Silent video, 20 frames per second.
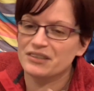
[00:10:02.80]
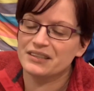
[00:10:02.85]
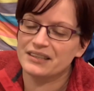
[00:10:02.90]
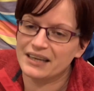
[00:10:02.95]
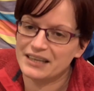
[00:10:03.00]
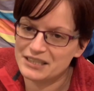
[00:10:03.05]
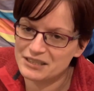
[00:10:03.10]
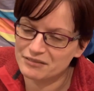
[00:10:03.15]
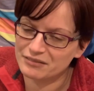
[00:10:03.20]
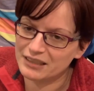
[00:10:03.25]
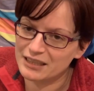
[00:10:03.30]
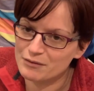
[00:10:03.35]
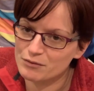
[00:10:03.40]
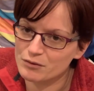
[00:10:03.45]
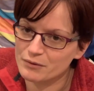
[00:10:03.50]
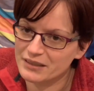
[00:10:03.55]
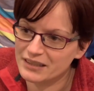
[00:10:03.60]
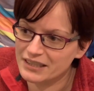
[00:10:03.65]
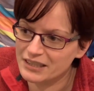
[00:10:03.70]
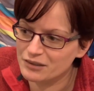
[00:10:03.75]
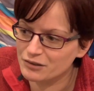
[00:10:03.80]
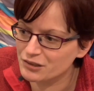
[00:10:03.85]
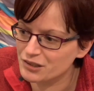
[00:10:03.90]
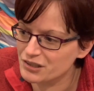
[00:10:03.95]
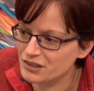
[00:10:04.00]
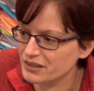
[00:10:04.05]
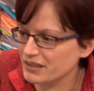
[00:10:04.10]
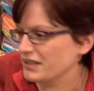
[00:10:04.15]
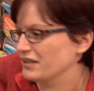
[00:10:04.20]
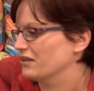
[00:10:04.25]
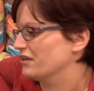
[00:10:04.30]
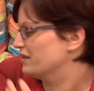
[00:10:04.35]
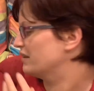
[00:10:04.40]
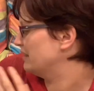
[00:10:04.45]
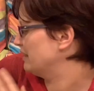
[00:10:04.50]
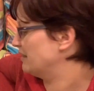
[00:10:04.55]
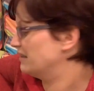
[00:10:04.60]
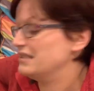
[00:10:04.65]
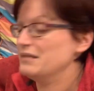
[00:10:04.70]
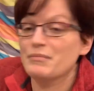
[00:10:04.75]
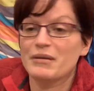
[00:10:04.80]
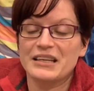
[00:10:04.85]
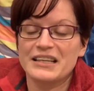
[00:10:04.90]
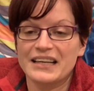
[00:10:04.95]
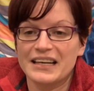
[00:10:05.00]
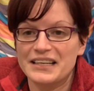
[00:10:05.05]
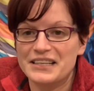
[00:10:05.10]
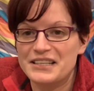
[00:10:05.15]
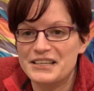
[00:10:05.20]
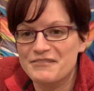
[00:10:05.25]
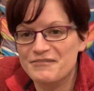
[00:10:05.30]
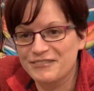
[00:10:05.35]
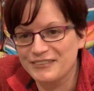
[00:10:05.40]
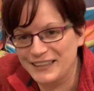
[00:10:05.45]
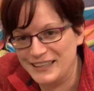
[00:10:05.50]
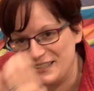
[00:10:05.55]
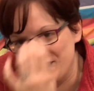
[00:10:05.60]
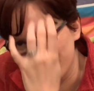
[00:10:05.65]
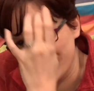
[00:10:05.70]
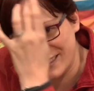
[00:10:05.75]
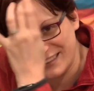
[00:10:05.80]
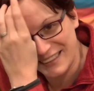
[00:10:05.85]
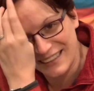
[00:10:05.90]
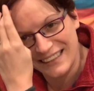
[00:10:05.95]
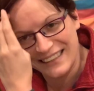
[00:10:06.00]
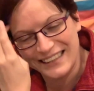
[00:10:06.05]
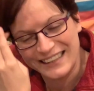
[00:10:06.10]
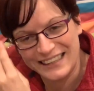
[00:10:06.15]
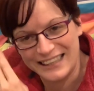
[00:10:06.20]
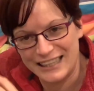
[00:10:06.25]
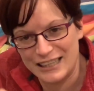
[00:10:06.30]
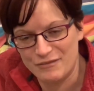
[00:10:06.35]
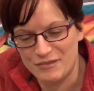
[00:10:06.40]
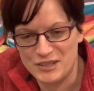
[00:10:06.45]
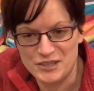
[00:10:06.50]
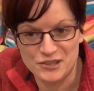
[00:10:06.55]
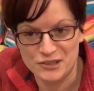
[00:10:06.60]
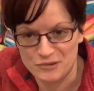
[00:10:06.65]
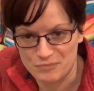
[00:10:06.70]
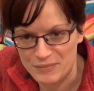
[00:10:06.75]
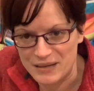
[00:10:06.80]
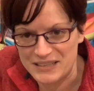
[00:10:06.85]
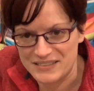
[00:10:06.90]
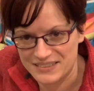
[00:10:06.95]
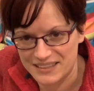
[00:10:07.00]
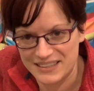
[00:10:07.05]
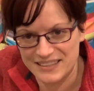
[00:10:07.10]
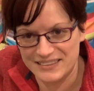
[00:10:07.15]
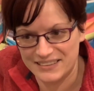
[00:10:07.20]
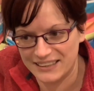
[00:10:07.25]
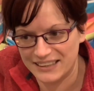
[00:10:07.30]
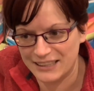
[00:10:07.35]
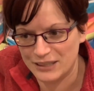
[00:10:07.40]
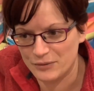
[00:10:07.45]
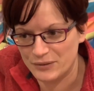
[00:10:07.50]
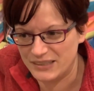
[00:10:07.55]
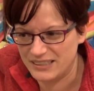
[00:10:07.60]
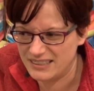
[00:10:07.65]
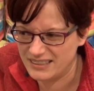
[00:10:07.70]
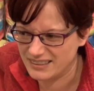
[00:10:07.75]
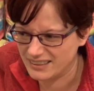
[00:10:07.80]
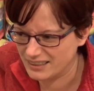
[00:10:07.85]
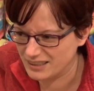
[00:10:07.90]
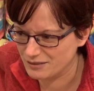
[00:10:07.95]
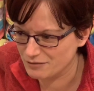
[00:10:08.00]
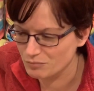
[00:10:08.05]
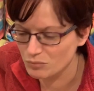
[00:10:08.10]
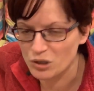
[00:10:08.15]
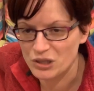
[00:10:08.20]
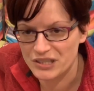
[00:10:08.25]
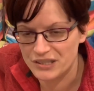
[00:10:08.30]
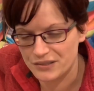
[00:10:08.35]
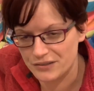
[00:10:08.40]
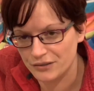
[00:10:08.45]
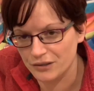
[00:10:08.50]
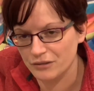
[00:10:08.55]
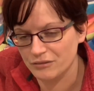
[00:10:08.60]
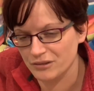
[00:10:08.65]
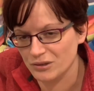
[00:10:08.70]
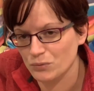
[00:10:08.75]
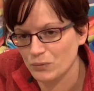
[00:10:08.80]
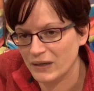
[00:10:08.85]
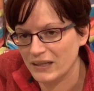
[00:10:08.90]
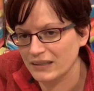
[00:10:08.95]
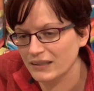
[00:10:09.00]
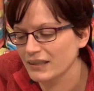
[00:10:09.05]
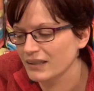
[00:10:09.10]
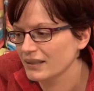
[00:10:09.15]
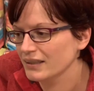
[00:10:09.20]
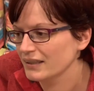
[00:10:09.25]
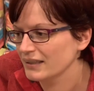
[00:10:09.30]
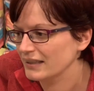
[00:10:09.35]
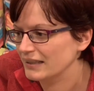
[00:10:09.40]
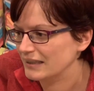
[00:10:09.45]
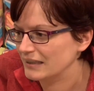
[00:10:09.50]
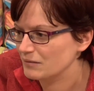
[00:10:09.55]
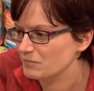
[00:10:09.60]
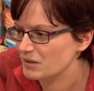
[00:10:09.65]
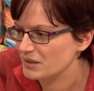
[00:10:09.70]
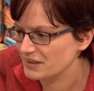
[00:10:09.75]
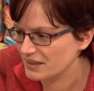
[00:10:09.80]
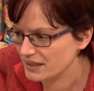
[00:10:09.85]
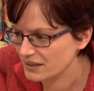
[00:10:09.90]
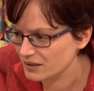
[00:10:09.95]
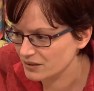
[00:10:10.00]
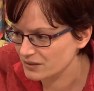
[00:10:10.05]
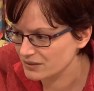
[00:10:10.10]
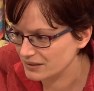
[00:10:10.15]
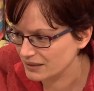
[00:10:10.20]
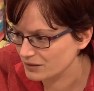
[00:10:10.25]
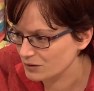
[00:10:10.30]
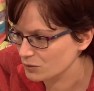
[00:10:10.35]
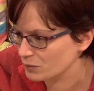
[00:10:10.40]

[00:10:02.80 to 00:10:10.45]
a nice flavour when they crunch on it, not the nasty medication flavour, and just mix that in the liquidy kind of mushy stuff as well, and that goes down